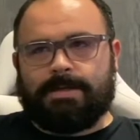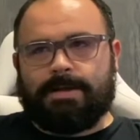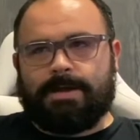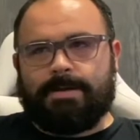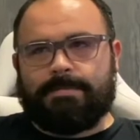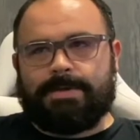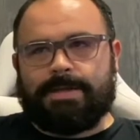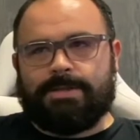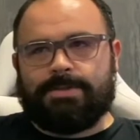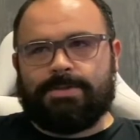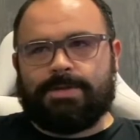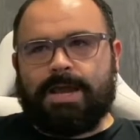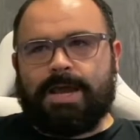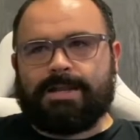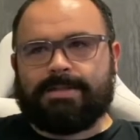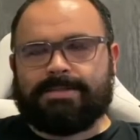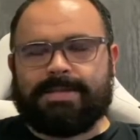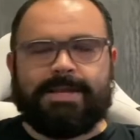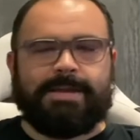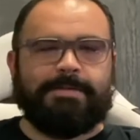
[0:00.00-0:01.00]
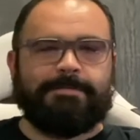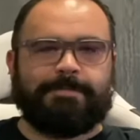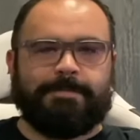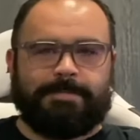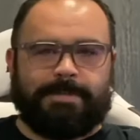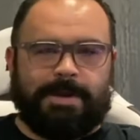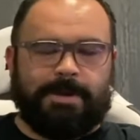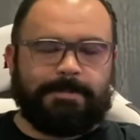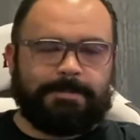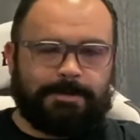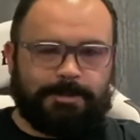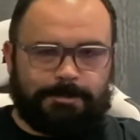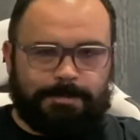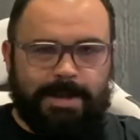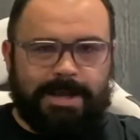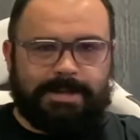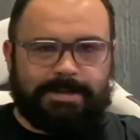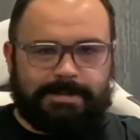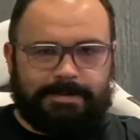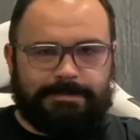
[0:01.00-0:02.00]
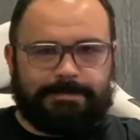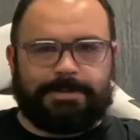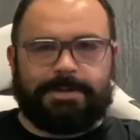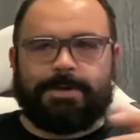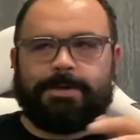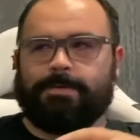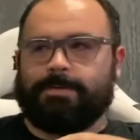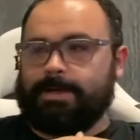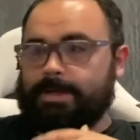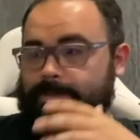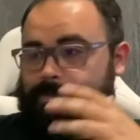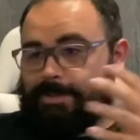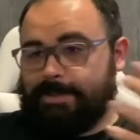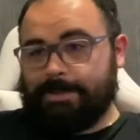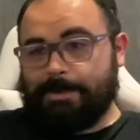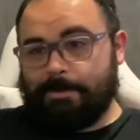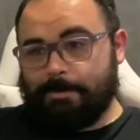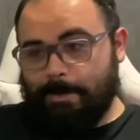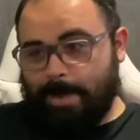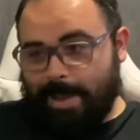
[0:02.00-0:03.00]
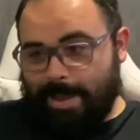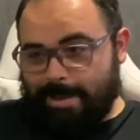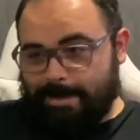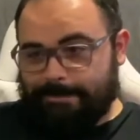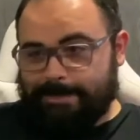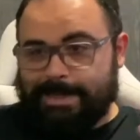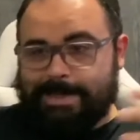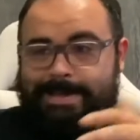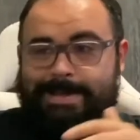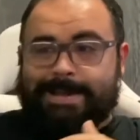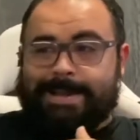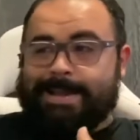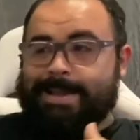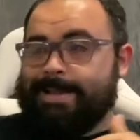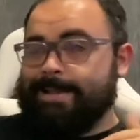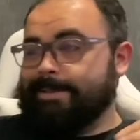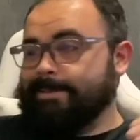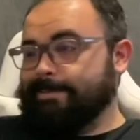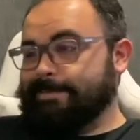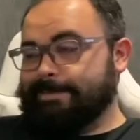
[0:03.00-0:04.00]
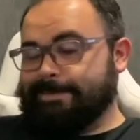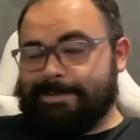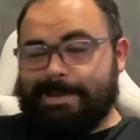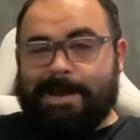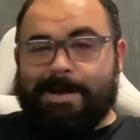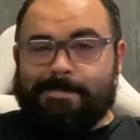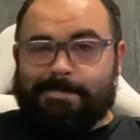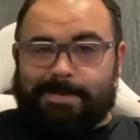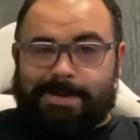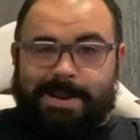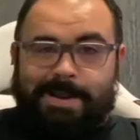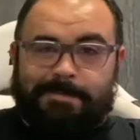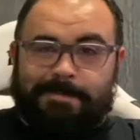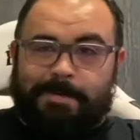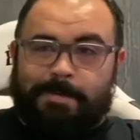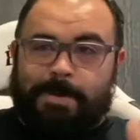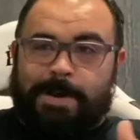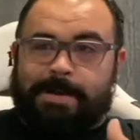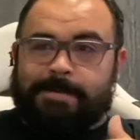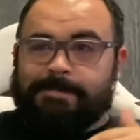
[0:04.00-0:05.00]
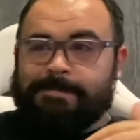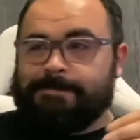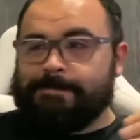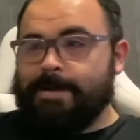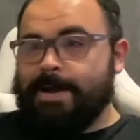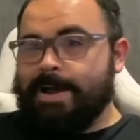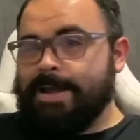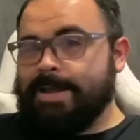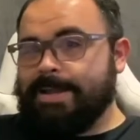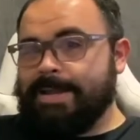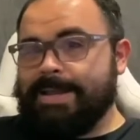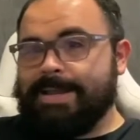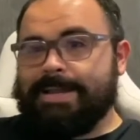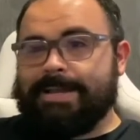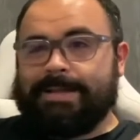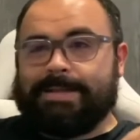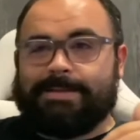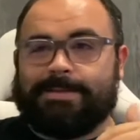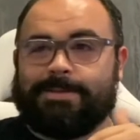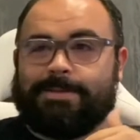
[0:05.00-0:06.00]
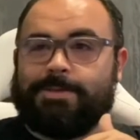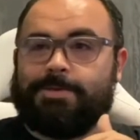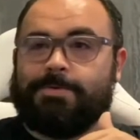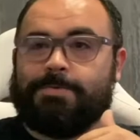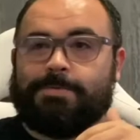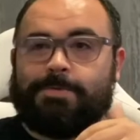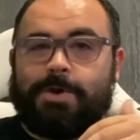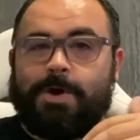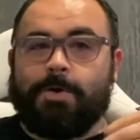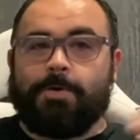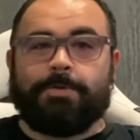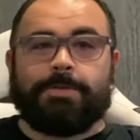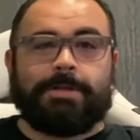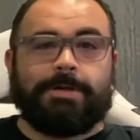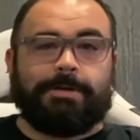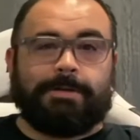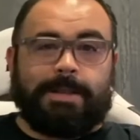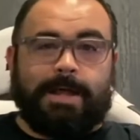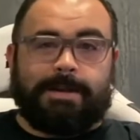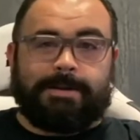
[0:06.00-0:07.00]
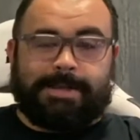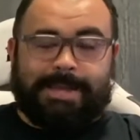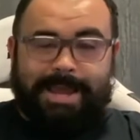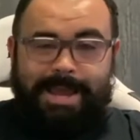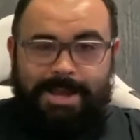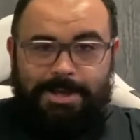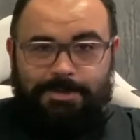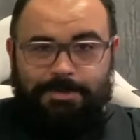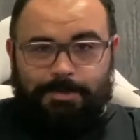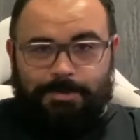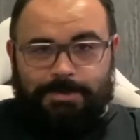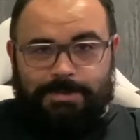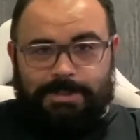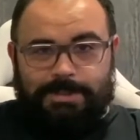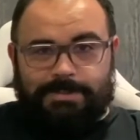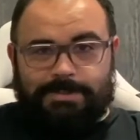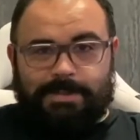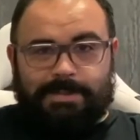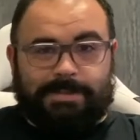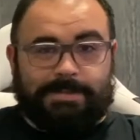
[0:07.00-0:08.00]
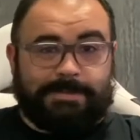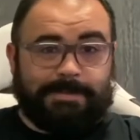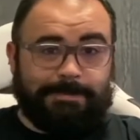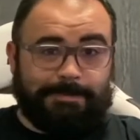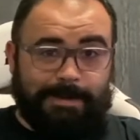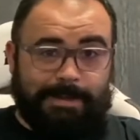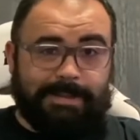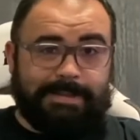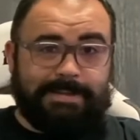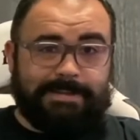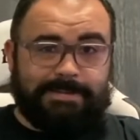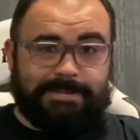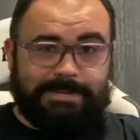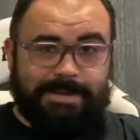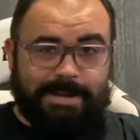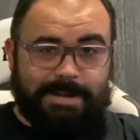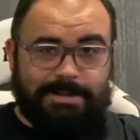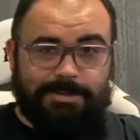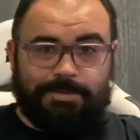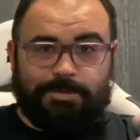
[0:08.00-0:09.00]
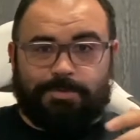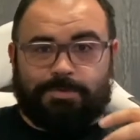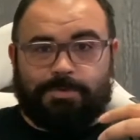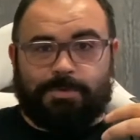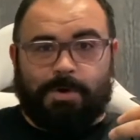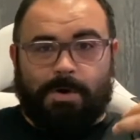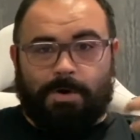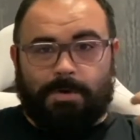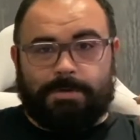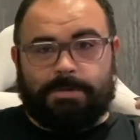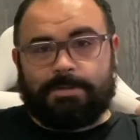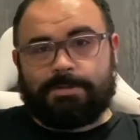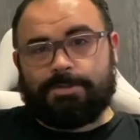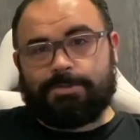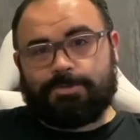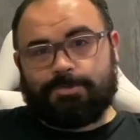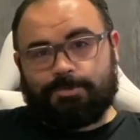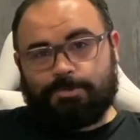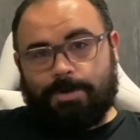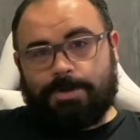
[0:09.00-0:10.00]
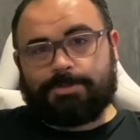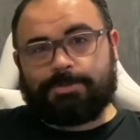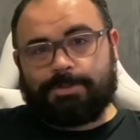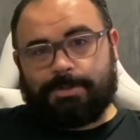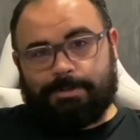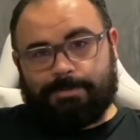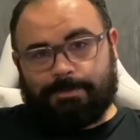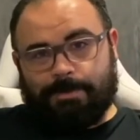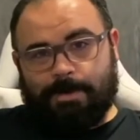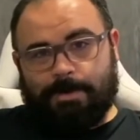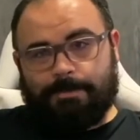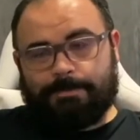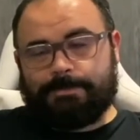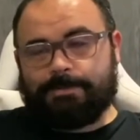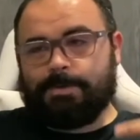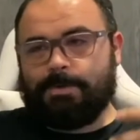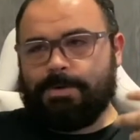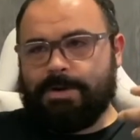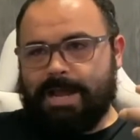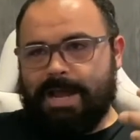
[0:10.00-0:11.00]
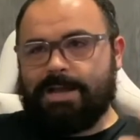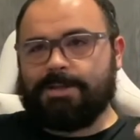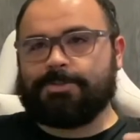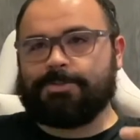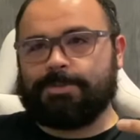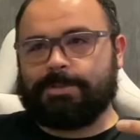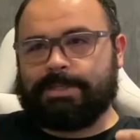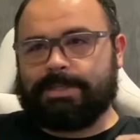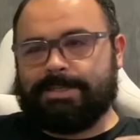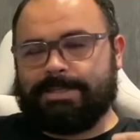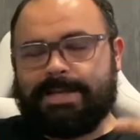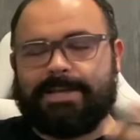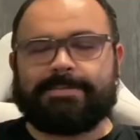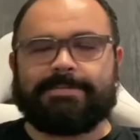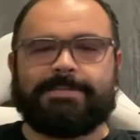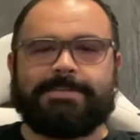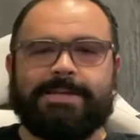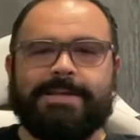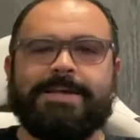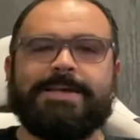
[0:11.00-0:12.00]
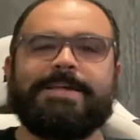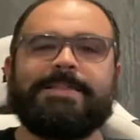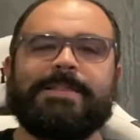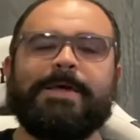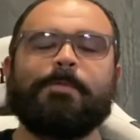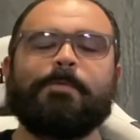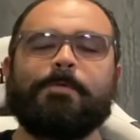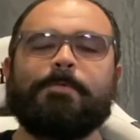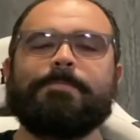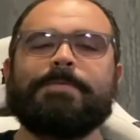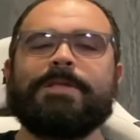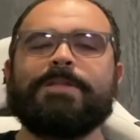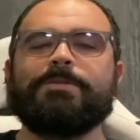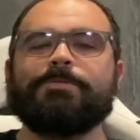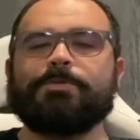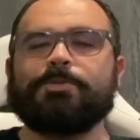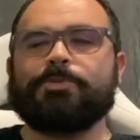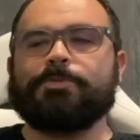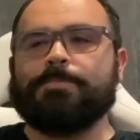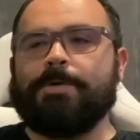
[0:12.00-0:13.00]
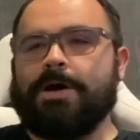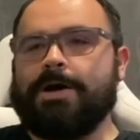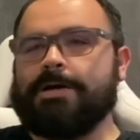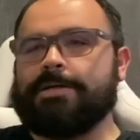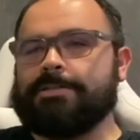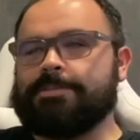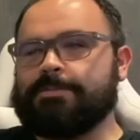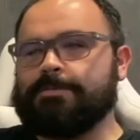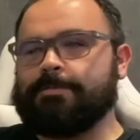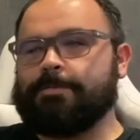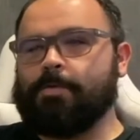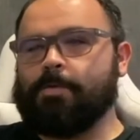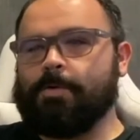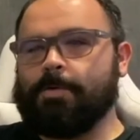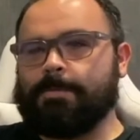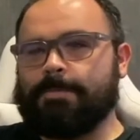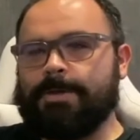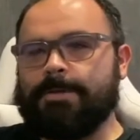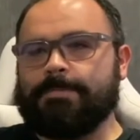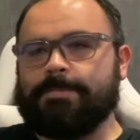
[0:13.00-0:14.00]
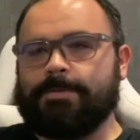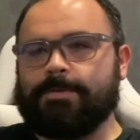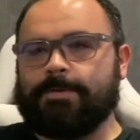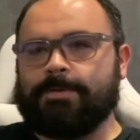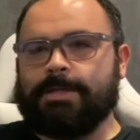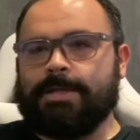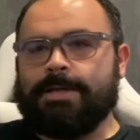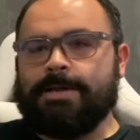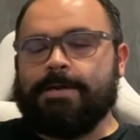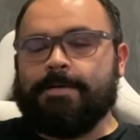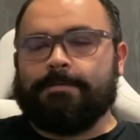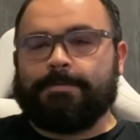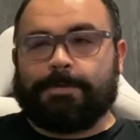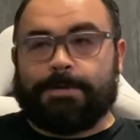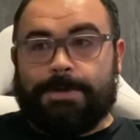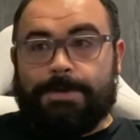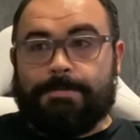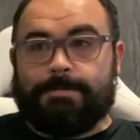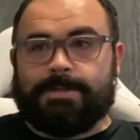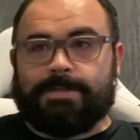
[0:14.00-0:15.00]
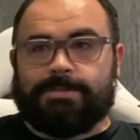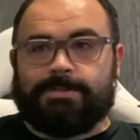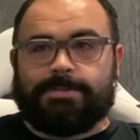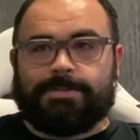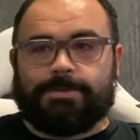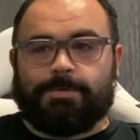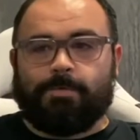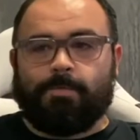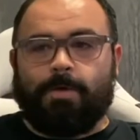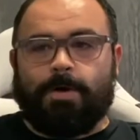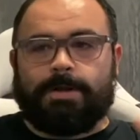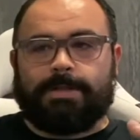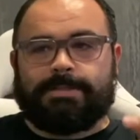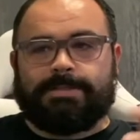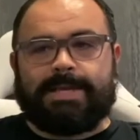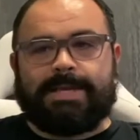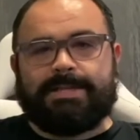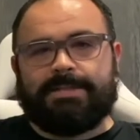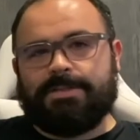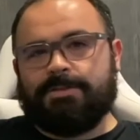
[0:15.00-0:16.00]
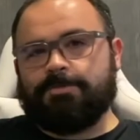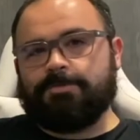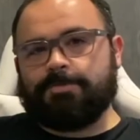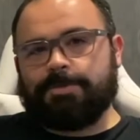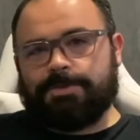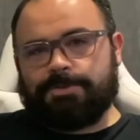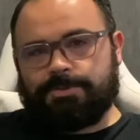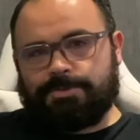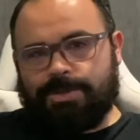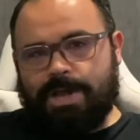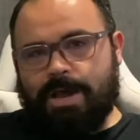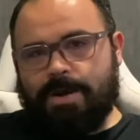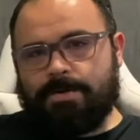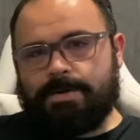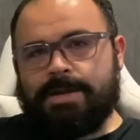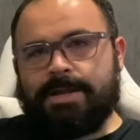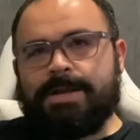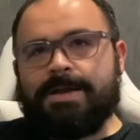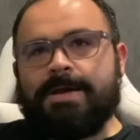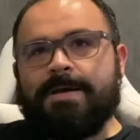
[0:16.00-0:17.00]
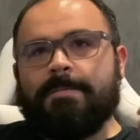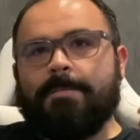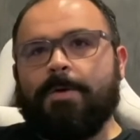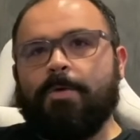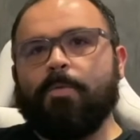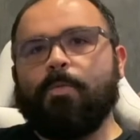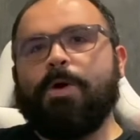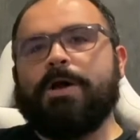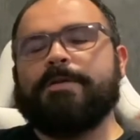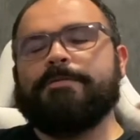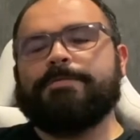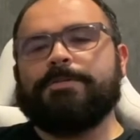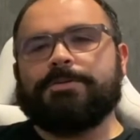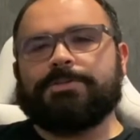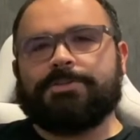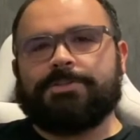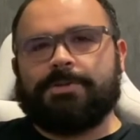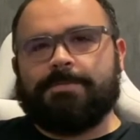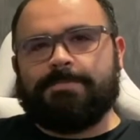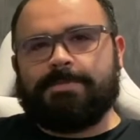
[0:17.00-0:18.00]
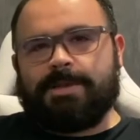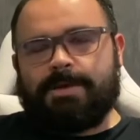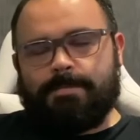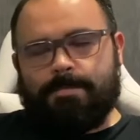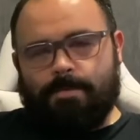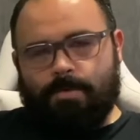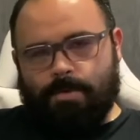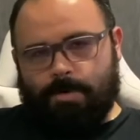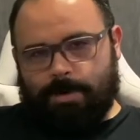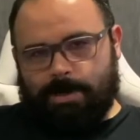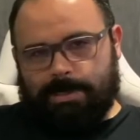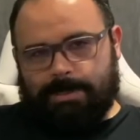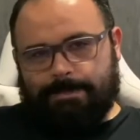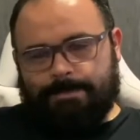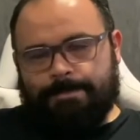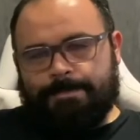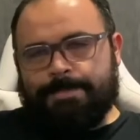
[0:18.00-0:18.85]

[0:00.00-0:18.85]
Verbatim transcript: I mean, you got to take it from their perspective. You know, Godzilla arrived, stomping everywhere and fighting, and you know there are a lot of casualties on the civilian side due to all the destruction involved. So naturally, yes, that would be the response for people, for humans to want to take these creatures out. But what if there's something more?